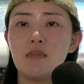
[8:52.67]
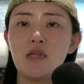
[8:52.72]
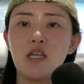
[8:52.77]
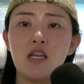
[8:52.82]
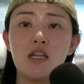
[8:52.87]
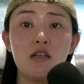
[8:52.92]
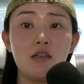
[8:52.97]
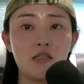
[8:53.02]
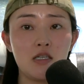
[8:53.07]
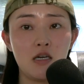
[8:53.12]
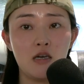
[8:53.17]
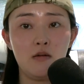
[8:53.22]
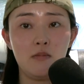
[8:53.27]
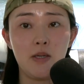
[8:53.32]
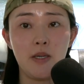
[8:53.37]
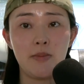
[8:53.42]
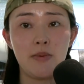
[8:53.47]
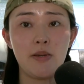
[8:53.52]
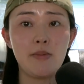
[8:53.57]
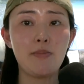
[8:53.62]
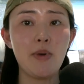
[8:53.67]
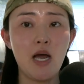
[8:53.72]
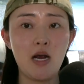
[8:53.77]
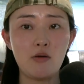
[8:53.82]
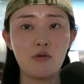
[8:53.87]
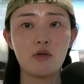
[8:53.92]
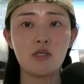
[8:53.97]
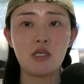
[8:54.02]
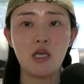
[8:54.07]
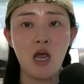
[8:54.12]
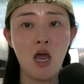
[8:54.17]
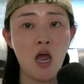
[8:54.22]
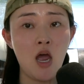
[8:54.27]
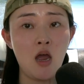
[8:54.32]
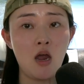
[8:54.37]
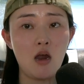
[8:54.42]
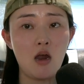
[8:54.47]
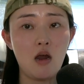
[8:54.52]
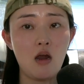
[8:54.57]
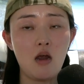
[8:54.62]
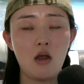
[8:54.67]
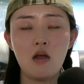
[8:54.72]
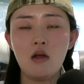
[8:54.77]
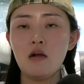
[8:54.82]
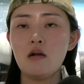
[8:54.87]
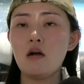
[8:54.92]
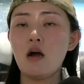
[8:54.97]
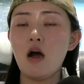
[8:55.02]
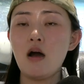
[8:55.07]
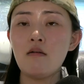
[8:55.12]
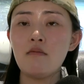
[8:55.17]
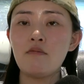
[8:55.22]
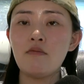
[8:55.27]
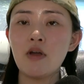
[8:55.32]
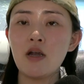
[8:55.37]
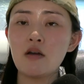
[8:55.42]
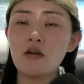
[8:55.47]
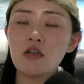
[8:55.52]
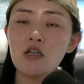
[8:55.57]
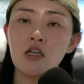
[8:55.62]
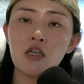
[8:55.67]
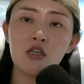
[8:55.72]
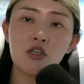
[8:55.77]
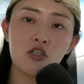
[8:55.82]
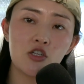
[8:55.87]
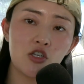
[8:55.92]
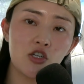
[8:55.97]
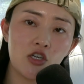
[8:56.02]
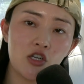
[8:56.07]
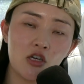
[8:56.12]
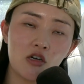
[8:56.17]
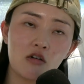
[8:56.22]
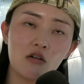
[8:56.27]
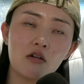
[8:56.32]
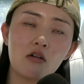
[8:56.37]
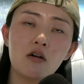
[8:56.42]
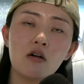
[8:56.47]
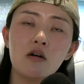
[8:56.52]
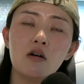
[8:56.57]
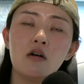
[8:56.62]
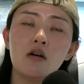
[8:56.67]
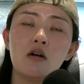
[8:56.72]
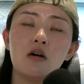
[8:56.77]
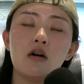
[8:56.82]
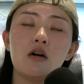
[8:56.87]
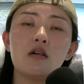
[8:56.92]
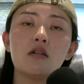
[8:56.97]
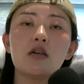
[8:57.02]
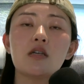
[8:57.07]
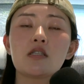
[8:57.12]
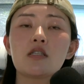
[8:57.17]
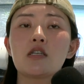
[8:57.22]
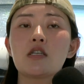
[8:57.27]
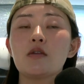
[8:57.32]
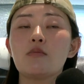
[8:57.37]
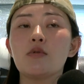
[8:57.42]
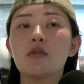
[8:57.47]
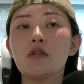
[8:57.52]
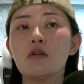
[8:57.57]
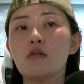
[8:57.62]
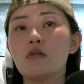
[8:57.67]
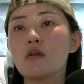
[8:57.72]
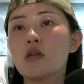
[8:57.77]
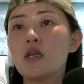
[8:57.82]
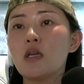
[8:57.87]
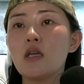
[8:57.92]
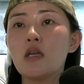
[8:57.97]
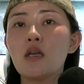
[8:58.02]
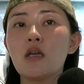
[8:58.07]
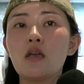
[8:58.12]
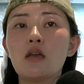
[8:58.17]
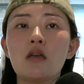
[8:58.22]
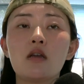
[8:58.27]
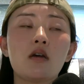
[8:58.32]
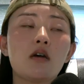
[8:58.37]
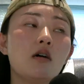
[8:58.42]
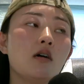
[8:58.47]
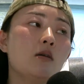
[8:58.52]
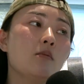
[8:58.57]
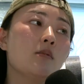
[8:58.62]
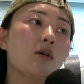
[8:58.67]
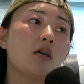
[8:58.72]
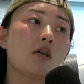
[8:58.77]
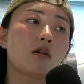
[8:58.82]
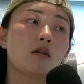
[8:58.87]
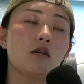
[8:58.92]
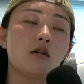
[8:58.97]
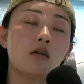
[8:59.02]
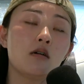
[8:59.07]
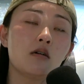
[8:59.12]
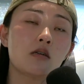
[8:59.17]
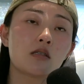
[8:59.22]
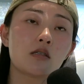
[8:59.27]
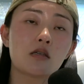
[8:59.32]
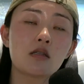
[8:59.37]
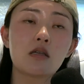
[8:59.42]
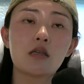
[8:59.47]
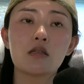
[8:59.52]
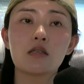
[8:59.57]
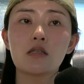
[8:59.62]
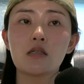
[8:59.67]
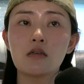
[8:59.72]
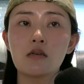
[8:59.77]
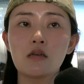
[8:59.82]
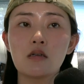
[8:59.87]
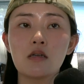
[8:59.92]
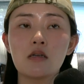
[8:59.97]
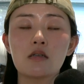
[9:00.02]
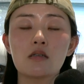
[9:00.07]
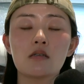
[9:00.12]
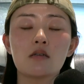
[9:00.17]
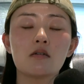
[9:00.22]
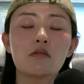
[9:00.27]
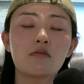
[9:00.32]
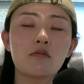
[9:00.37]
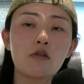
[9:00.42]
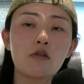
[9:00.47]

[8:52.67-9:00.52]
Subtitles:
Can you tell by my backwards hat? I'm very chill. I like to keep it low key. I'm like, oh, it's not that serious. Of